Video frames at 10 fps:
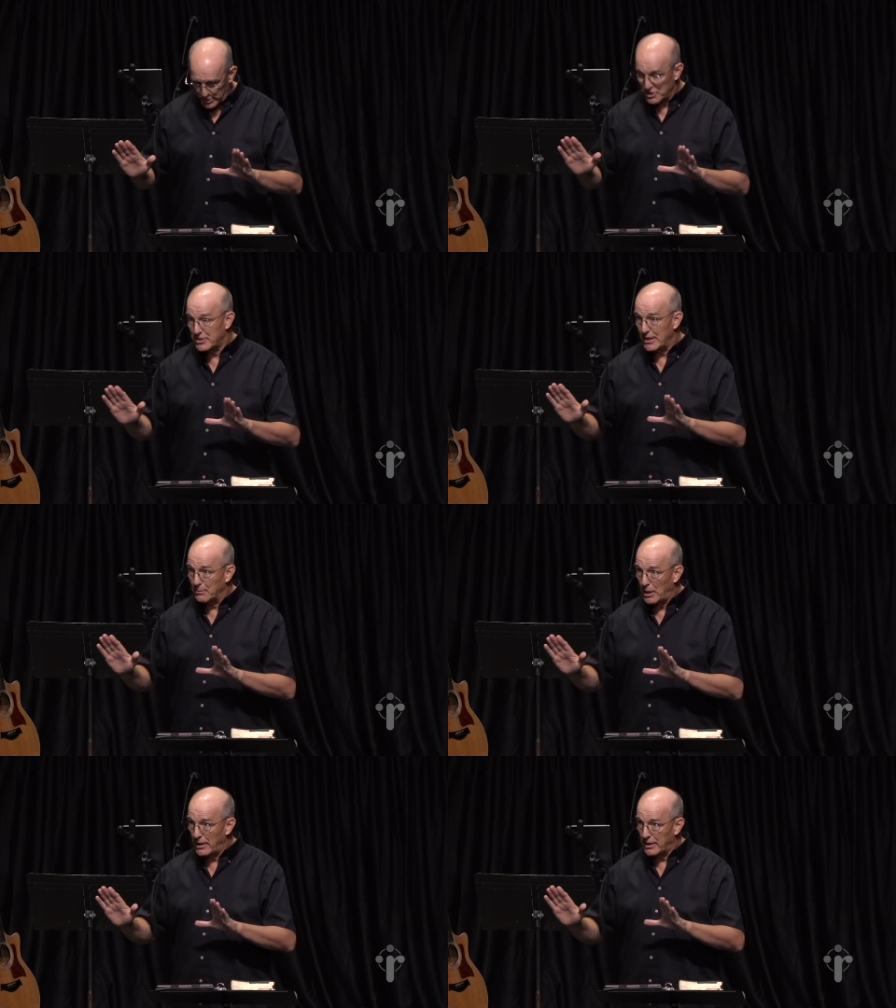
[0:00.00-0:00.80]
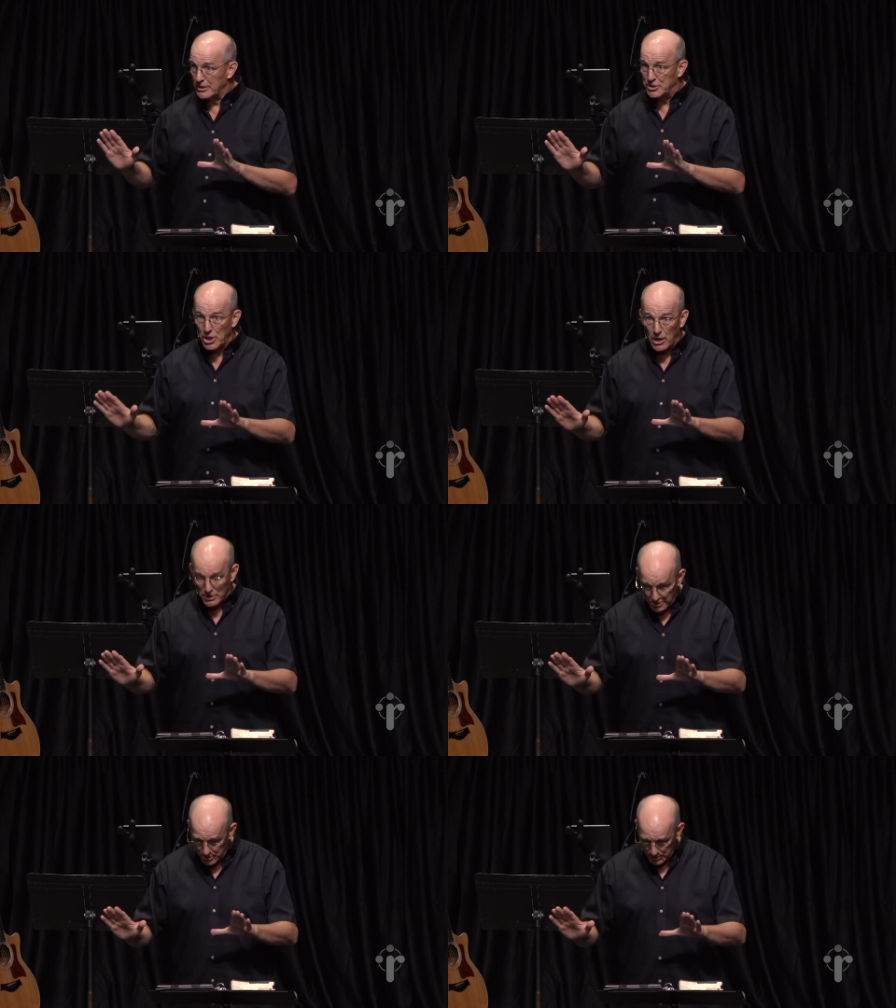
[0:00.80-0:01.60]
we should see him like a
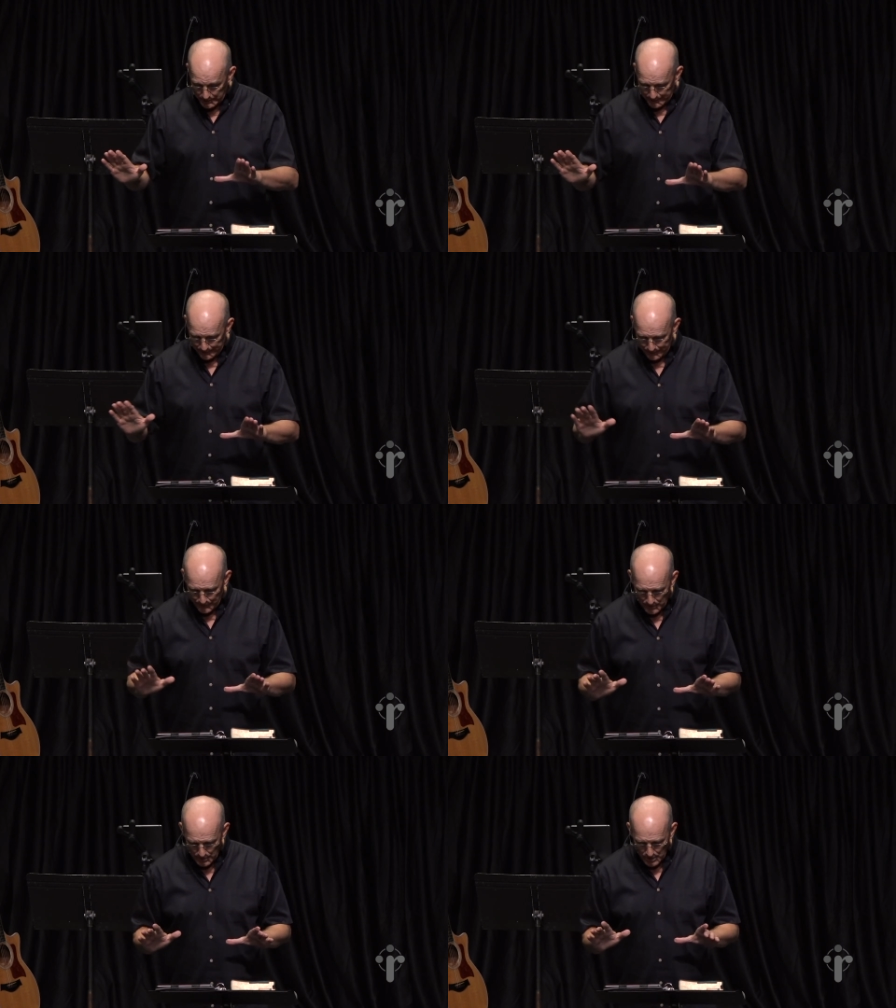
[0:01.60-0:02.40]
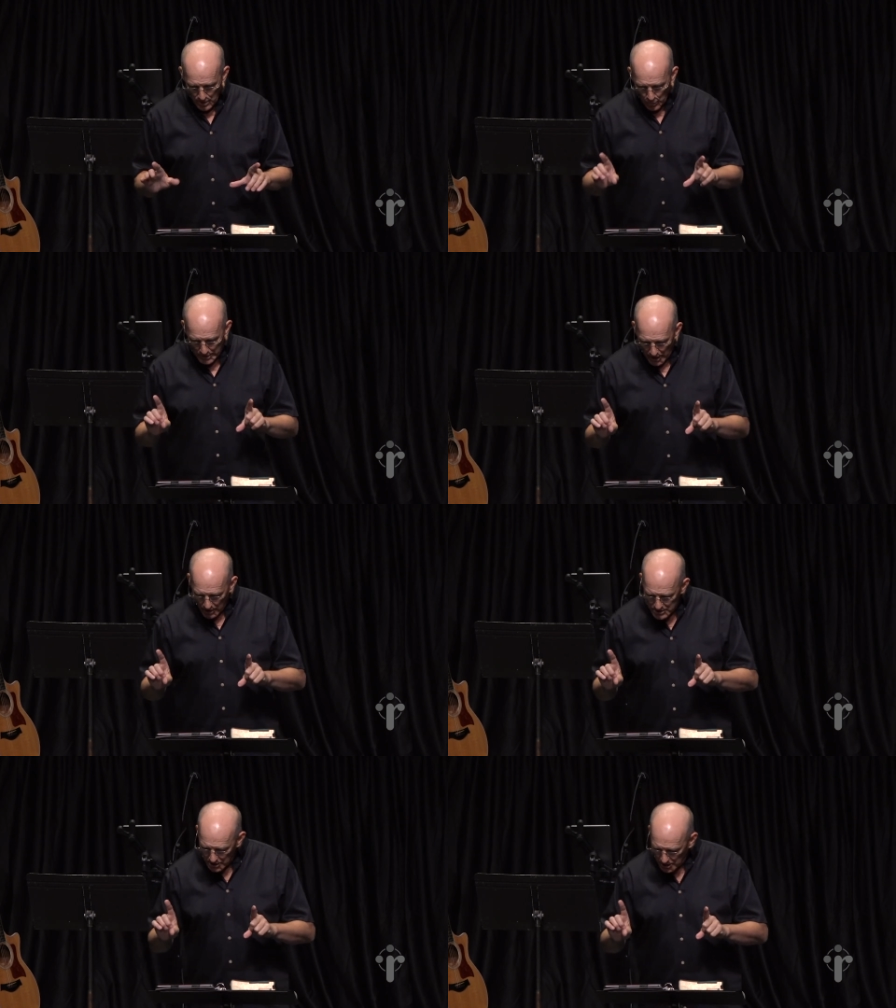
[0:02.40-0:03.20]
judge. When
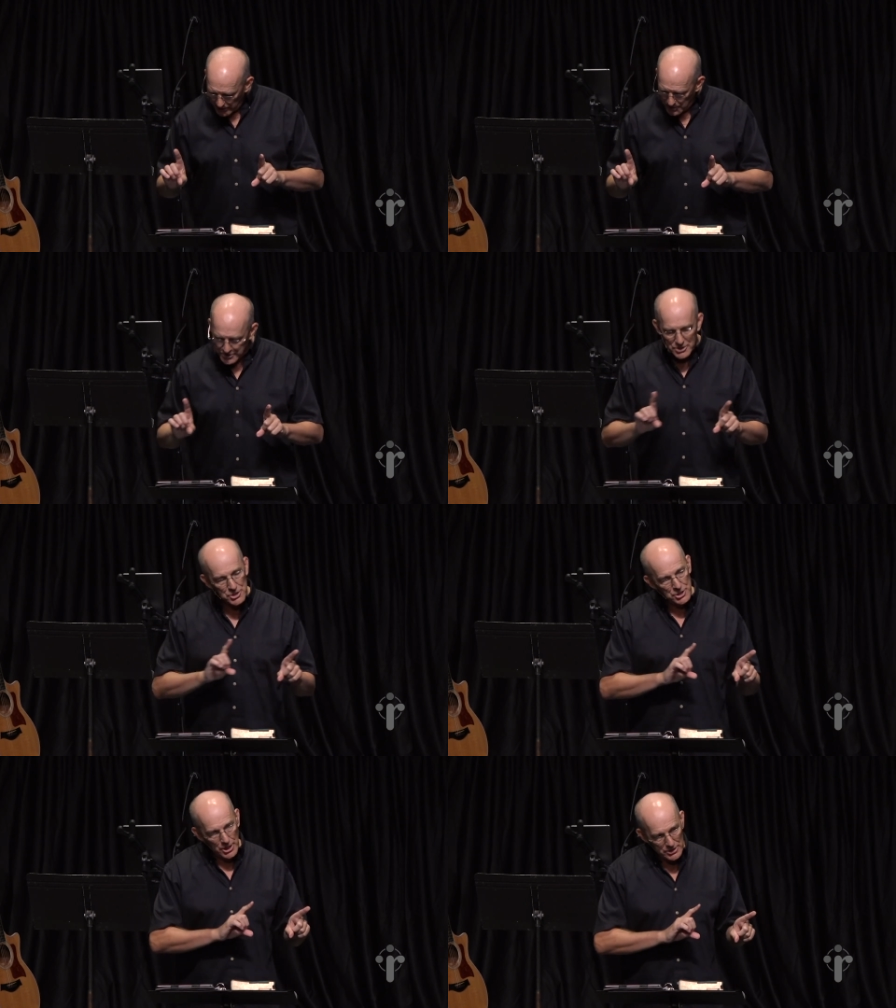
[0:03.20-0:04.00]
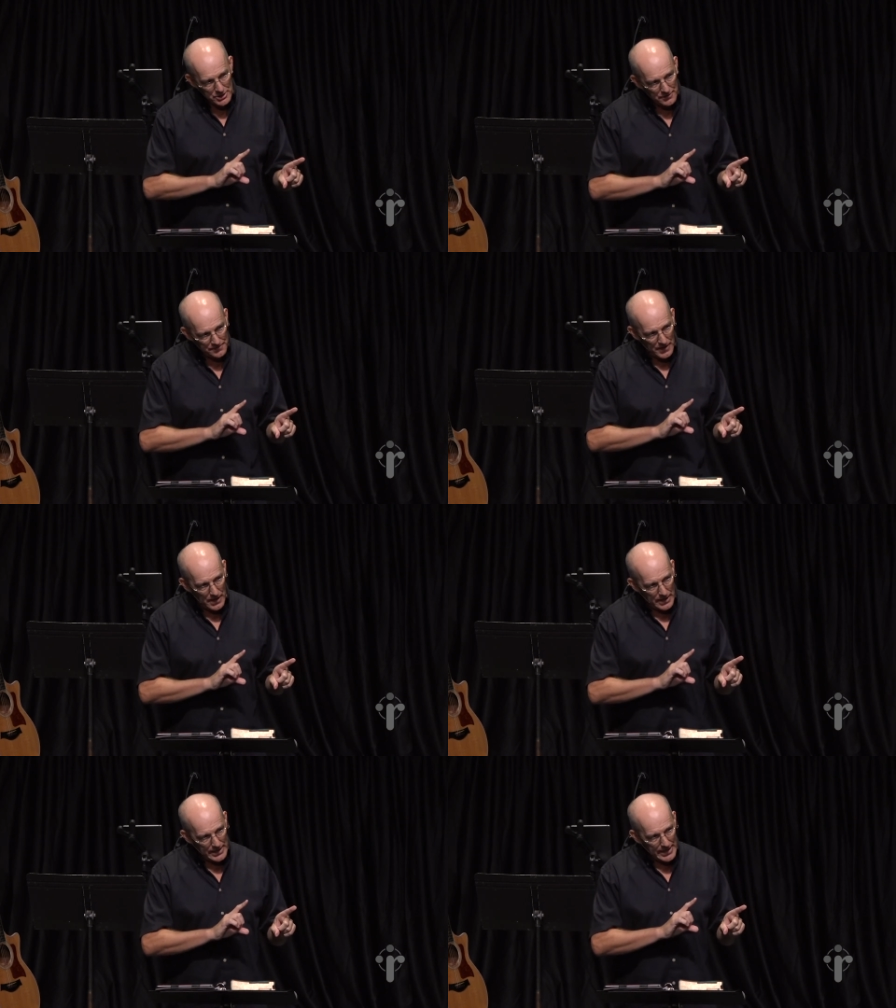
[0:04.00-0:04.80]
God declares us
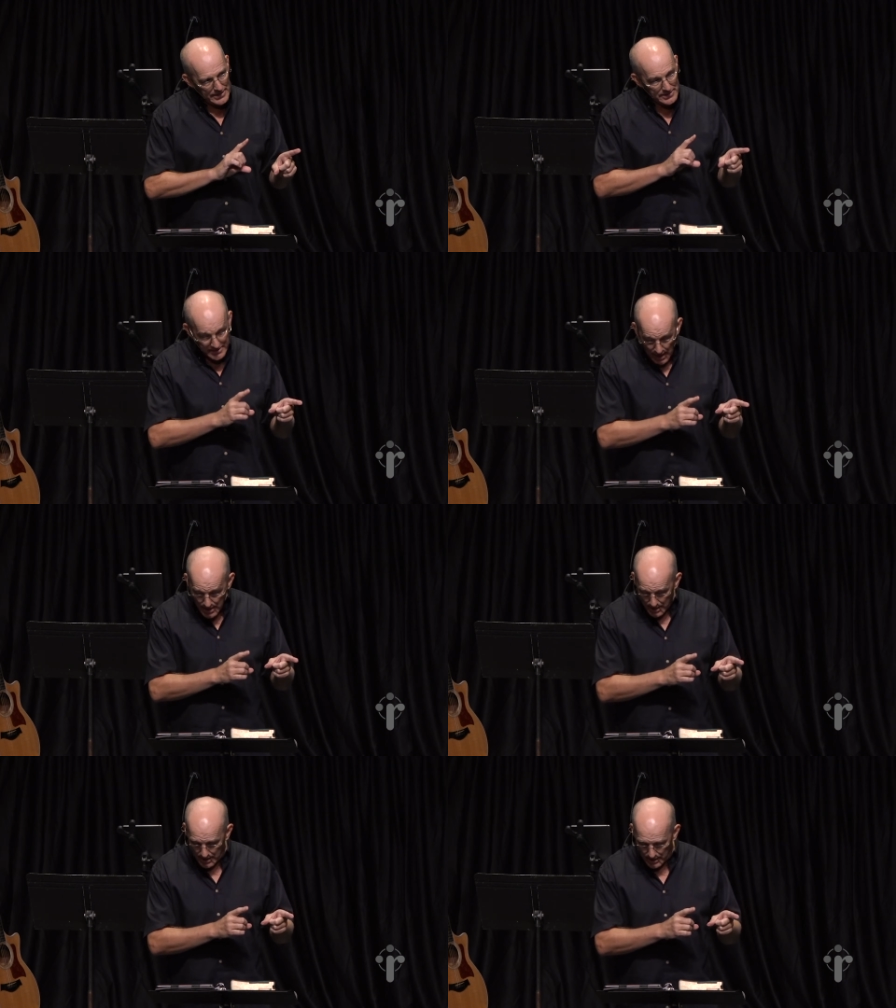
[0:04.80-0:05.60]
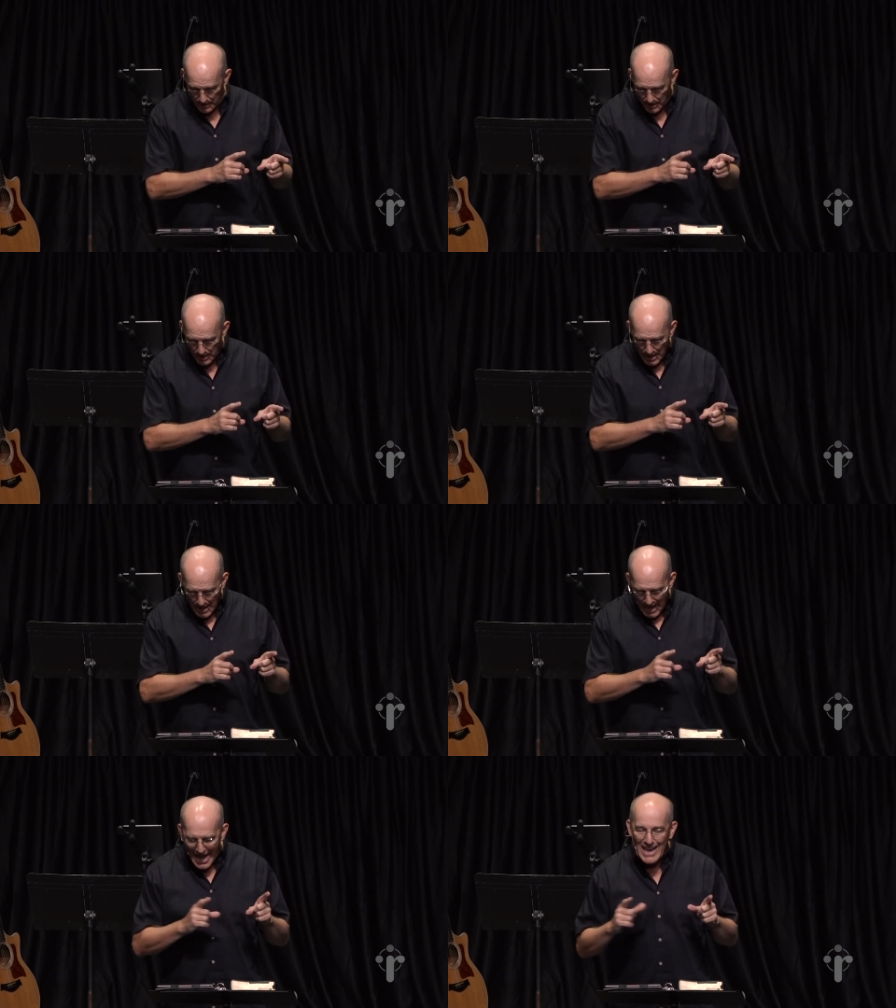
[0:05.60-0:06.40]
justified, he's saying,
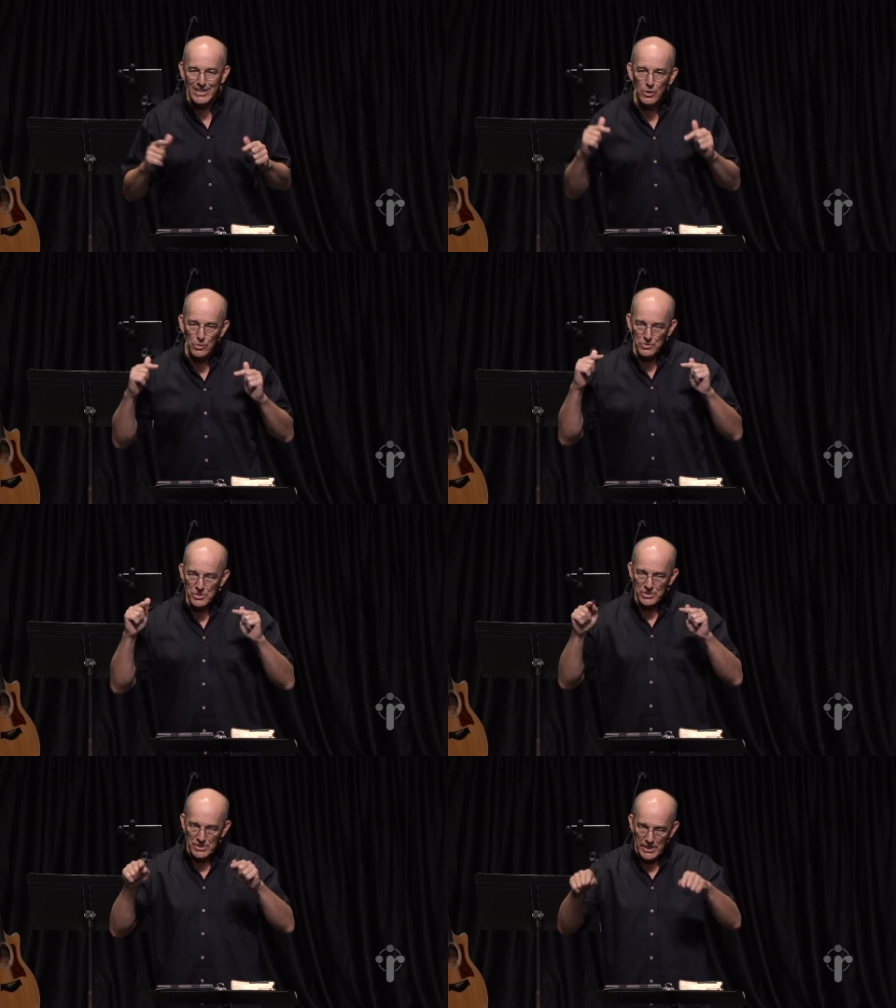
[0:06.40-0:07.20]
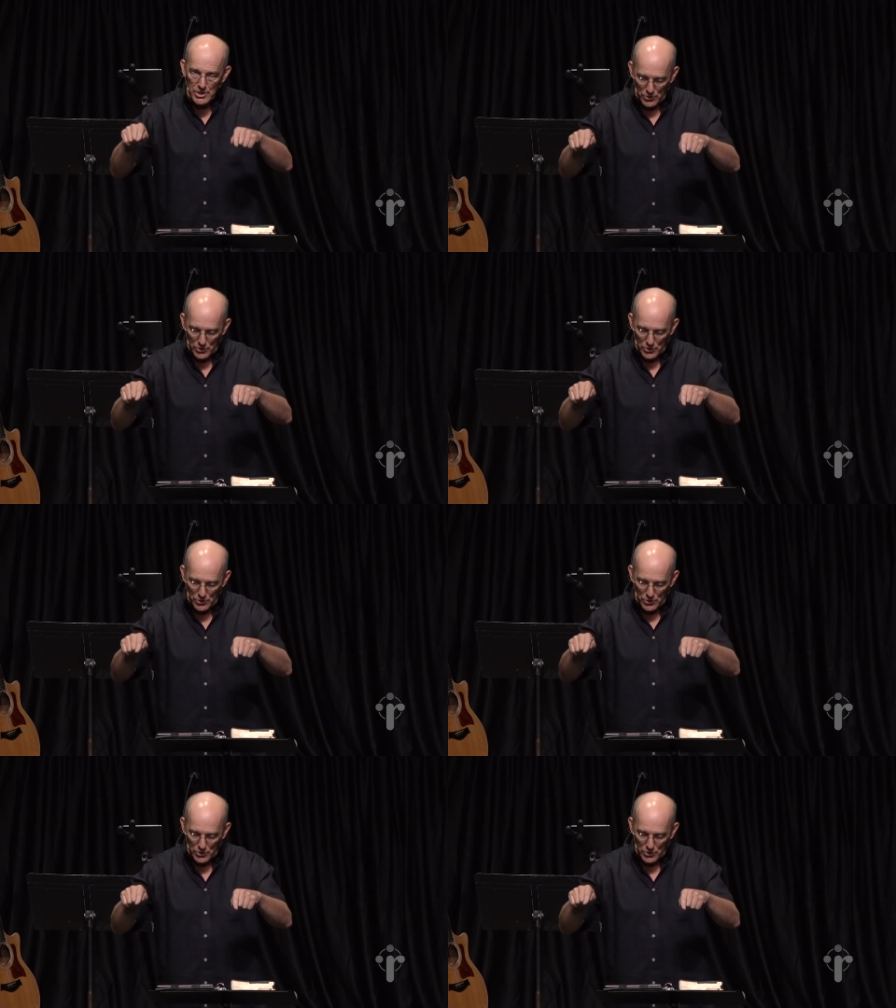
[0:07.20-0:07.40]
I don't see